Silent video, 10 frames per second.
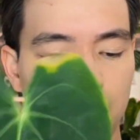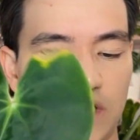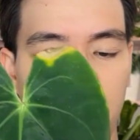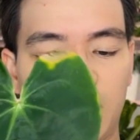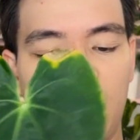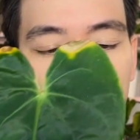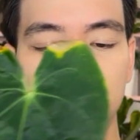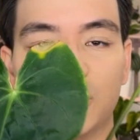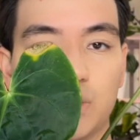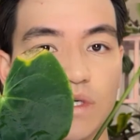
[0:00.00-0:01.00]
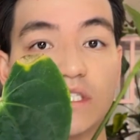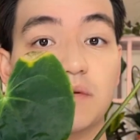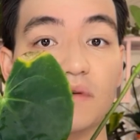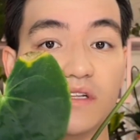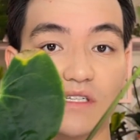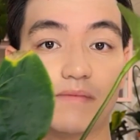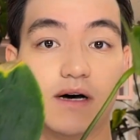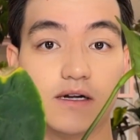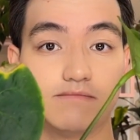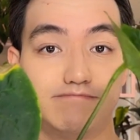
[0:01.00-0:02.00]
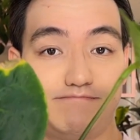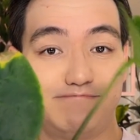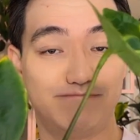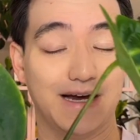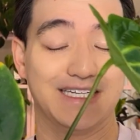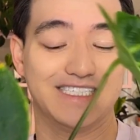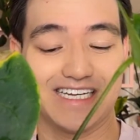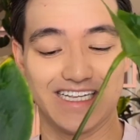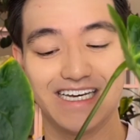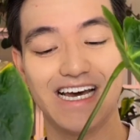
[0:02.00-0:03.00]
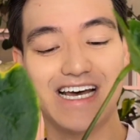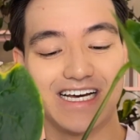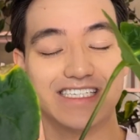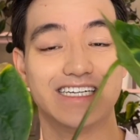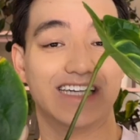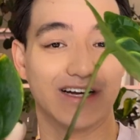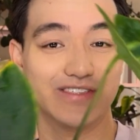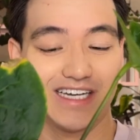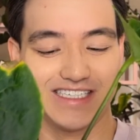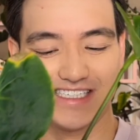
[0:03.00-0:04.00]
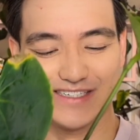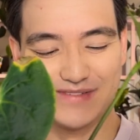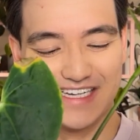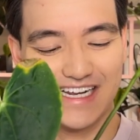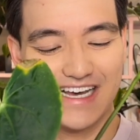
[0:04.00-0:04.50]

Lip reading: like, I had to squeeze them in this pot, basically, because I downsized it a bit.